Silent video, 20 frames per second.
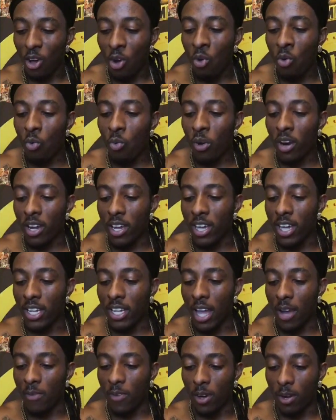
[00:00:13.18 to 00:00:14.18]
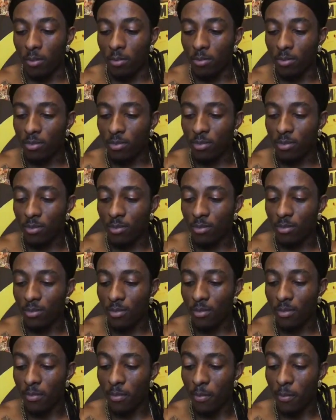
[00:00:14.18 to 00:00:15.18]
Who, where did you get that from?
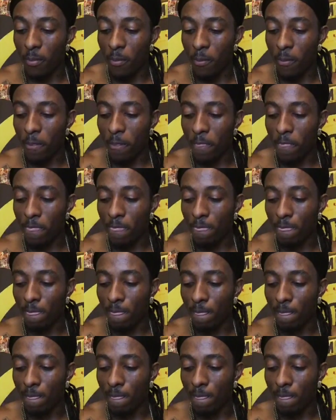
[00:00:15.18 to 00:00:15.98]
It's